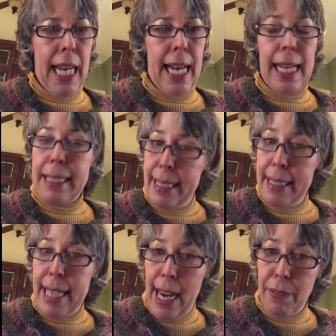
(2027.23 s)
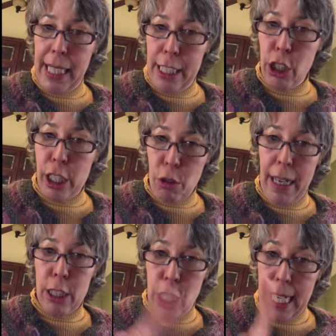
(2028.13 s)
And I didn't have the itchy,
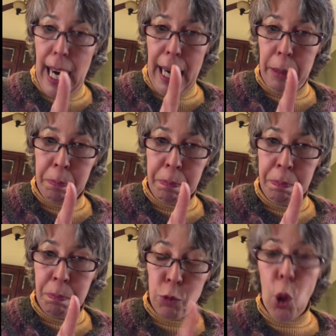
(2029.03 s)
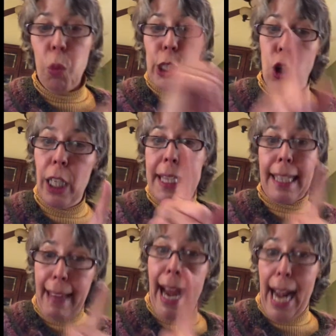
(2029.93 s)
scratchy eye. So it was good
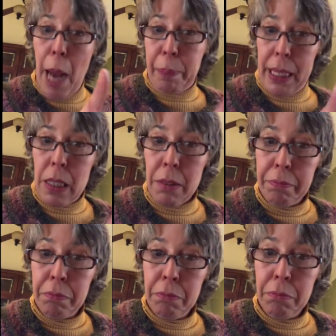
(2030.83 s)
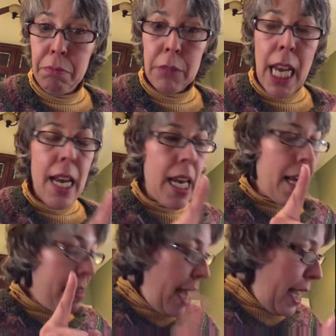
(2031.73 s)
that that happened.
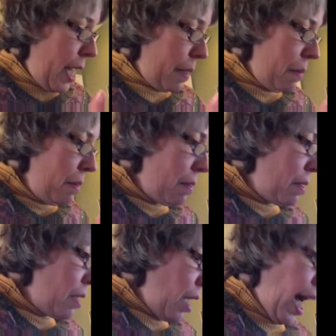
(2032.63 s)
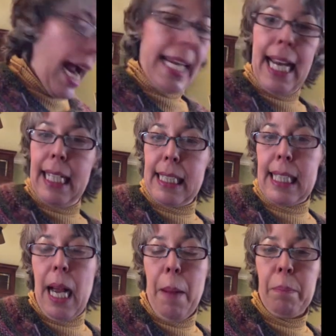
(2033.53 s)
Then I ate
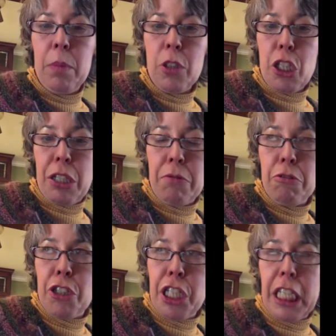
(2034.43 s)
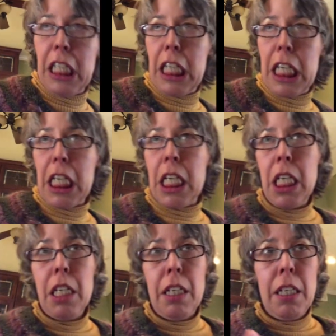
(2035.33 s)
some chili
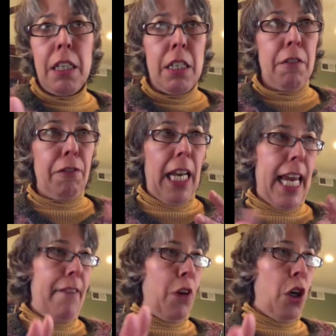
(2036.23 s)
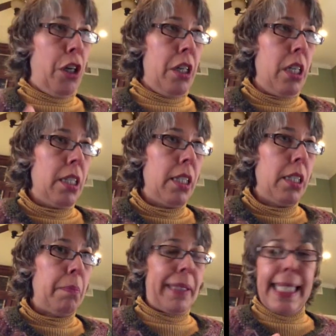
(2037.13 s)
flavored
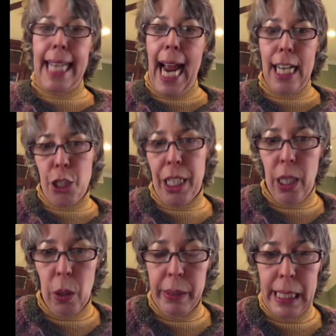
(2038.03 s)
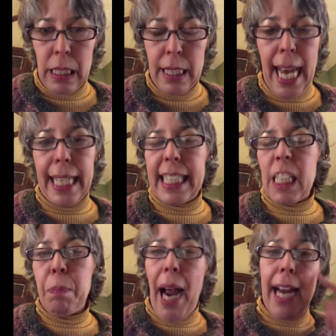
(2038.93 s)
pistachios that
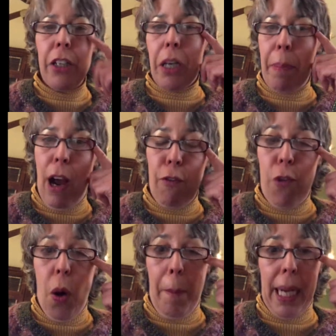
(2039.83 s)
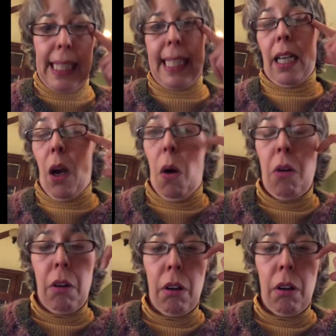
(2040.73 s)
expired about four months ago.